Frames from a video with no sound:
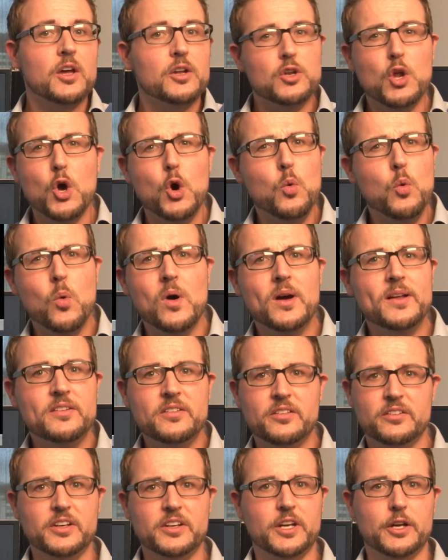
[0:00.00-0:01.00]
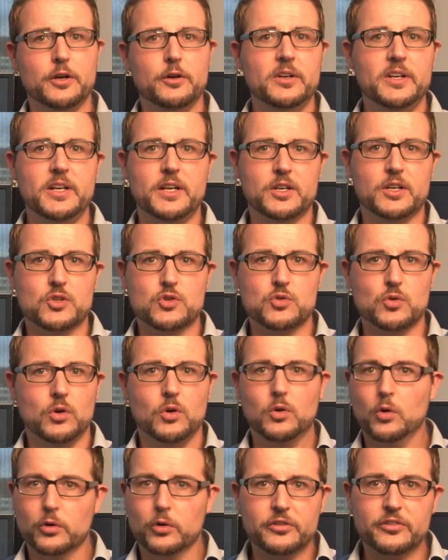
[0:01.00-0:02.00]
No one security
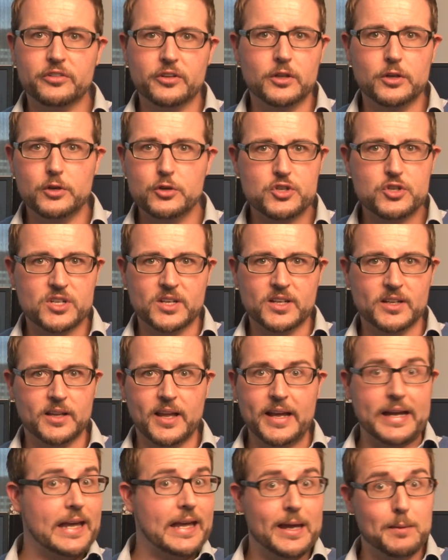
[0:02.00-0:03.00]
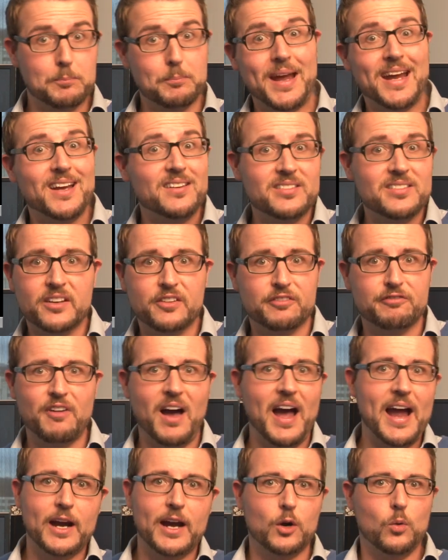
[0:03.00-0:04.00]
control or solution, like a basic
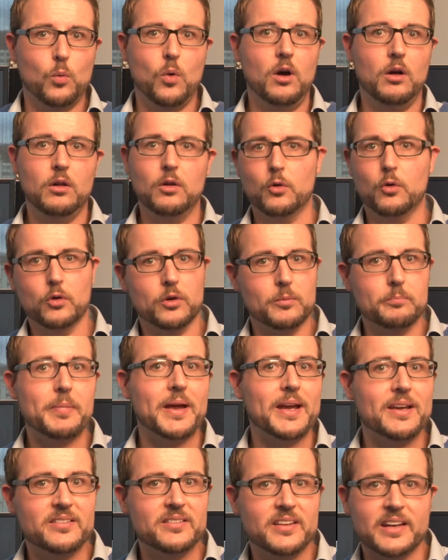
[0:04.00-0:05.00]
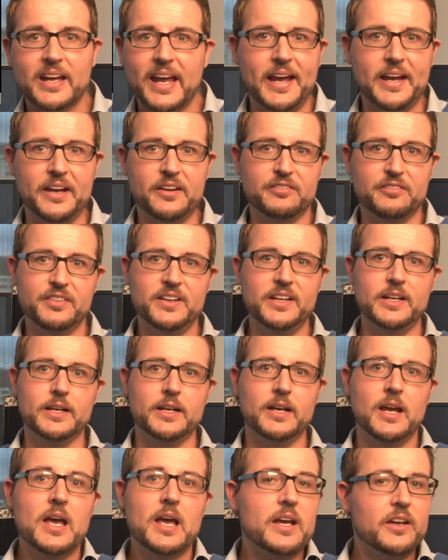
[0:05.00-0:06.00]
firewall or basic
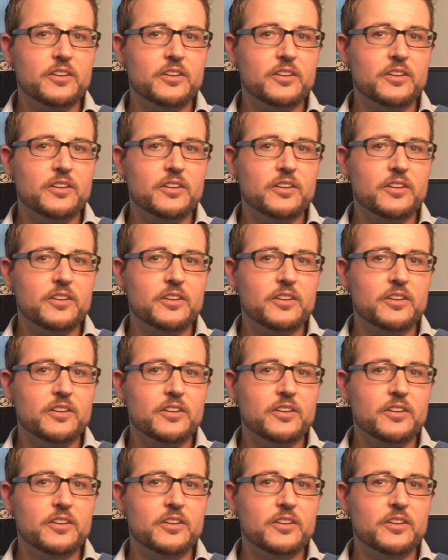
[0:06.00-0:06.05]
AV,